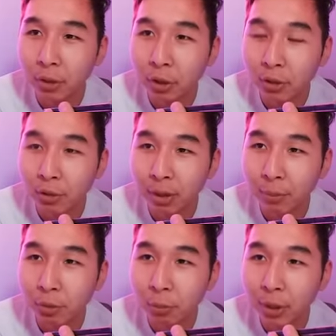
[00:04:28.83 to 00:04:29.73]
adjust your aim
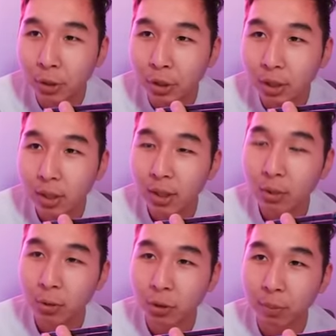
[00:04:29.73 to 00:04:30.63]
too much.
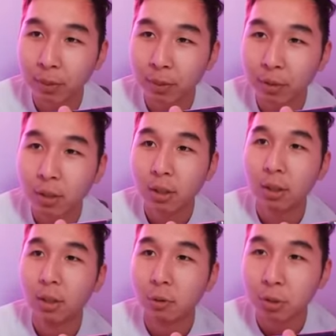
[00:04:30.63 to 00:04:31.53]

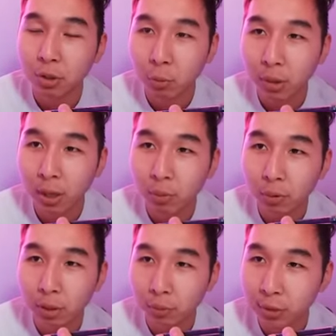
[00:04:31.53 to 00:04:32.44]
Which is a really
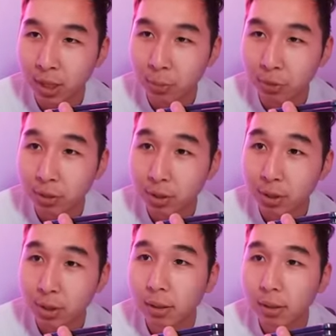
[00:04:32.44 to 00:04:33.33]
helpful tip for snipers.
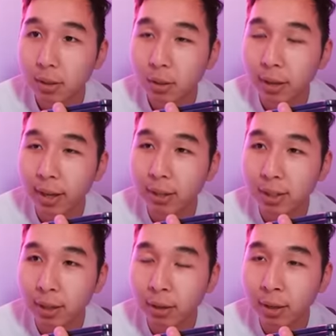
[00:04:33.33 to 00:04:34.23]
Okay, he's
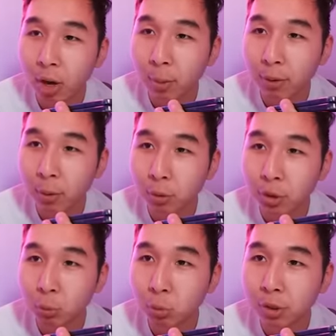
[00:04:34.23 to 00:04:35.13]
clearing top ground, which
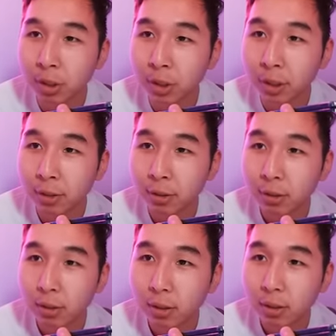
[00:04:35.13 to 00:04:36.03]
is really good.
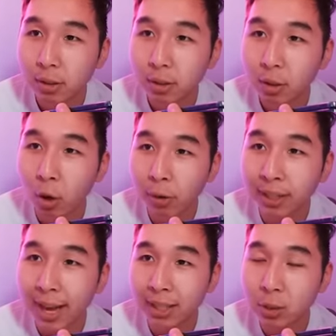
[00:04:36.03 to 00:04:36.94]
Oh, he
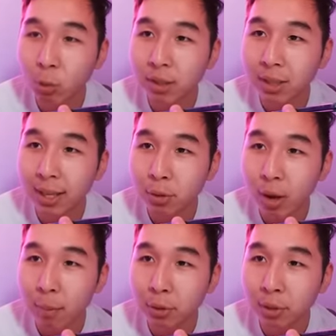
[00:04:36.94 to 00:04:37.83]
catches one. See, that's
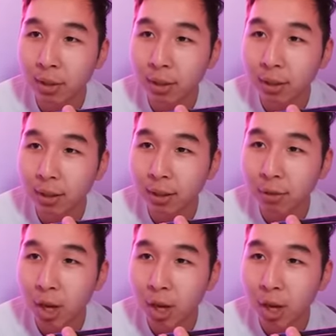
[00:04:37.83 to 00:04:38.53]
what happens when you clear